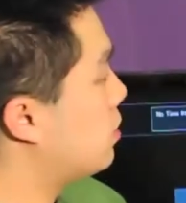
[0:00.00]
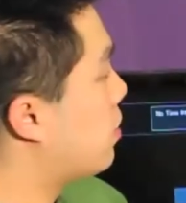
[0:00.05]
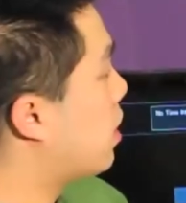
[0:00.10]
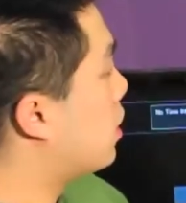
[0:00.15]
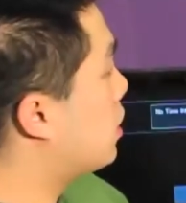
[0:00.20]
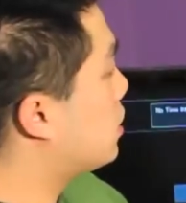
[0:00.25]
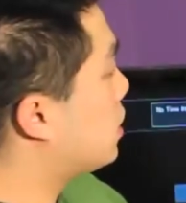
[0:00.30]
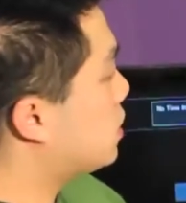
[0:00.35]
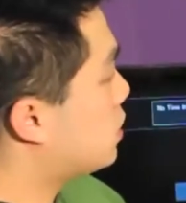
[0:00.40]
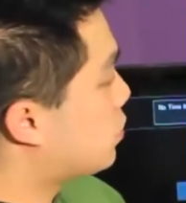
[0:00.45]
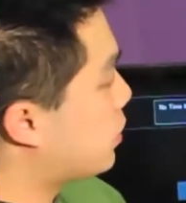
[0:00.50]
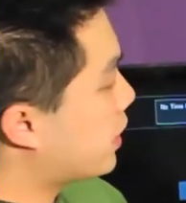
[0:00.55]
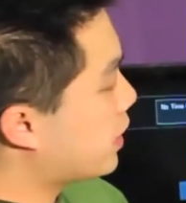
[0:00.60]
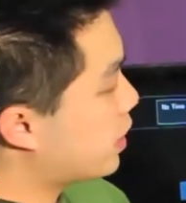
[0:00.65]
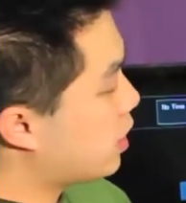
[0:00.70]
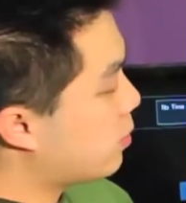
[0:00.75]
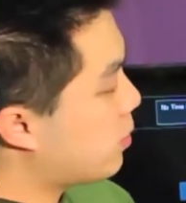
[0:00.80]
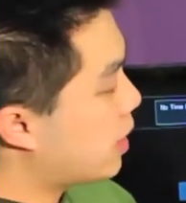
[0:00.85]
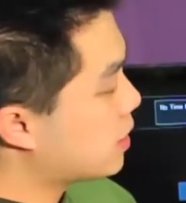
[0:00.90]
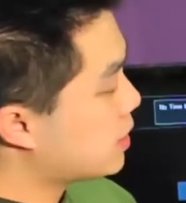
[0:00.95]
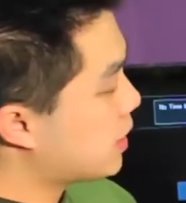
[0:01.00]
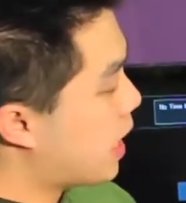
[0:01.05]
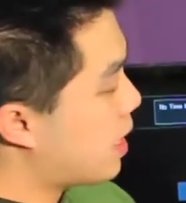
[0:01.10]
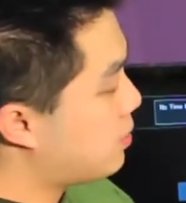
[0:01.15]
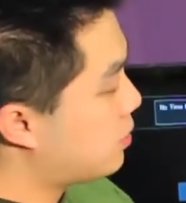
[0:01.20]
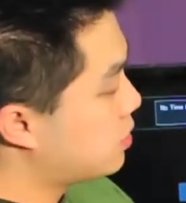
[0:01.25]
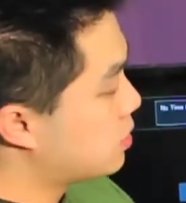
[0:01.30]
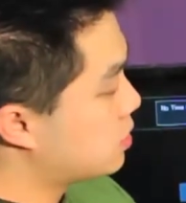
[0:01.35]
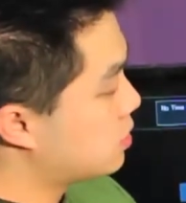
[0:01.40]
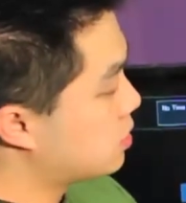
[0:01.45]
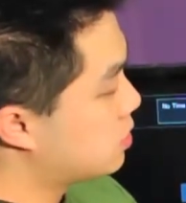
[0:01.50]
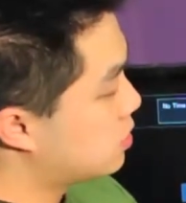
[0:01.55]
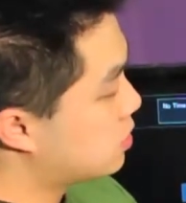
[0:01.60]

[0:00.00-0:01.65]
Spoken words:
monitors as regular composite cables.